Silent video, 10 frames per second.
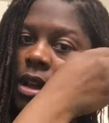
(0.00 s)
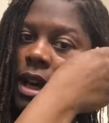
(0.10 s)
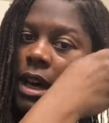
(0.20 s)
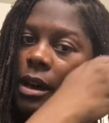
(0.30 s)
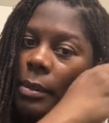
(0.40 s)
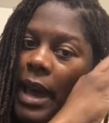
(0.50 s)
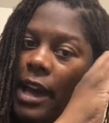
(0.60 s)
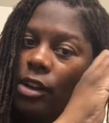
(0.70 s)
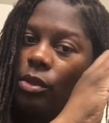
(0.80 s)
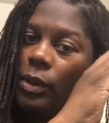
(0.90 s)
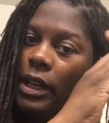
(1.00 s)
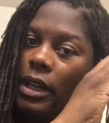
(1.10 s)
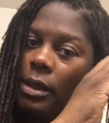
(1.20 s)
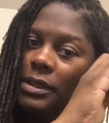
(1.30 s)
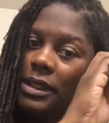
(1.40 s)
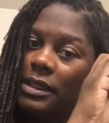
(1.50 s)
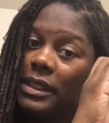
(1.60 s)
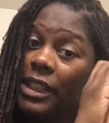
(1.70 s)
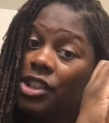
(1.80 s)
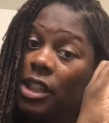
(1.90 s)
pattern when it comes to
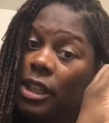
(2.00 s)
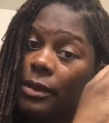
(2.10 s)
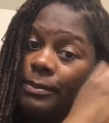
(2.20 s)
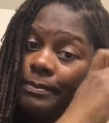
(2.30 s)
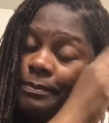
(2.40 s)
sectioning.